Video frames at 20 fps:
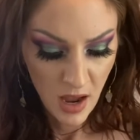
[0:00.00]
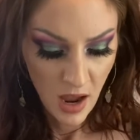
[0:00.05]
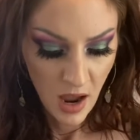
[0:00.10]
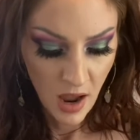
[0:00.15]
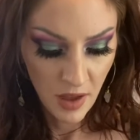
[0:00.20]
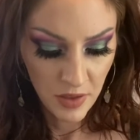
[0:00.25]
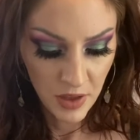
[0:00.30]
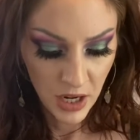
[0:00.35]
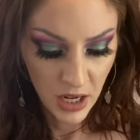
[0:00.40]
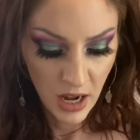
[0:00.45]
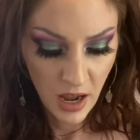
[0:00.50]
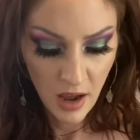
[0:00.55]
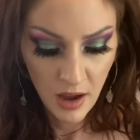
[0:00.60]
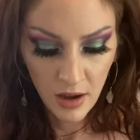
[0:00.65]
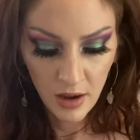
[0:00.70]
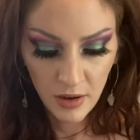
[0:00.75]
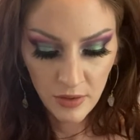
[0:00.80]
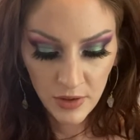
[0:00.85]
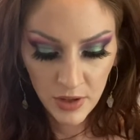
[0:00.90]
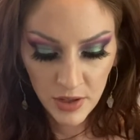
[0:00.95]
And then I
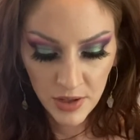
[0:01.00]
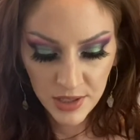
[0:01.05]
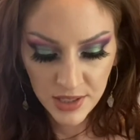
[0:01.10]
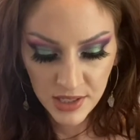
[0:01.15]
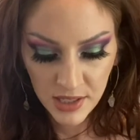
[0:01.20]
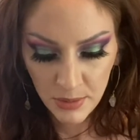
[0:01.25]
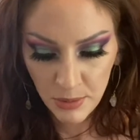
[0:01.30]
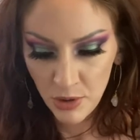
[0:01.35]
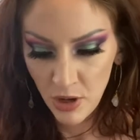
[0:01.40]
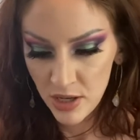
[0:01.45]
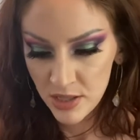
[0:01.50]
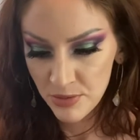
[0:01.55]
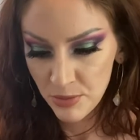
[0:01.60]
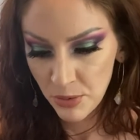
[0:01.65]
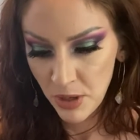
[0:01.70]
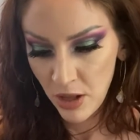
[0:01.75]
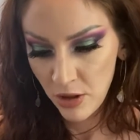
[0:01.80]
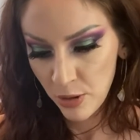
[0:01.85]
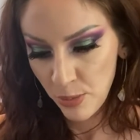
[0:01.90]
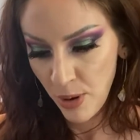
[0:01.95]
have this lip gloss from
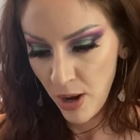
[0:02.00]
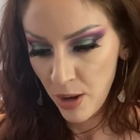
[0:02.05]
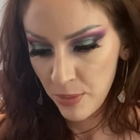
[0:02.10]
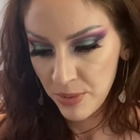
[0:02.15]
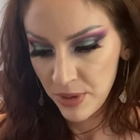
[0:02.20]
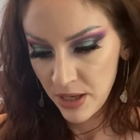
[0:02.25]
ColourPop.